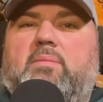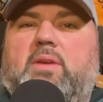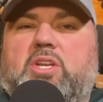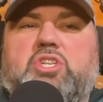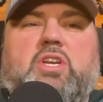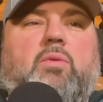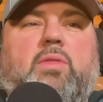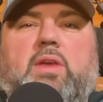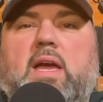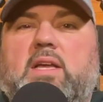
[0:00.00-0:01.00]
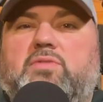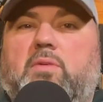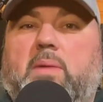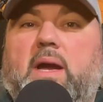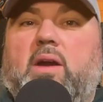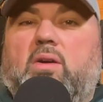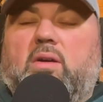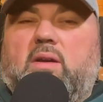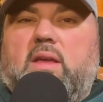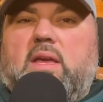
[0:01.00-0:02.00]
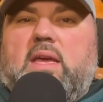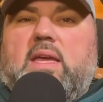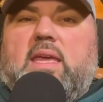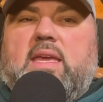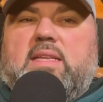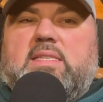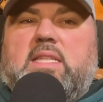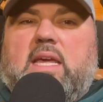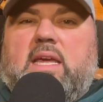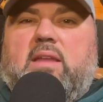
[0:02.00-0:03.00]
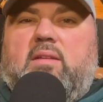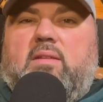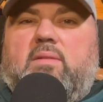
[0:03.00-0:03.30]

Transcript: going to share with you guys from my heart is that,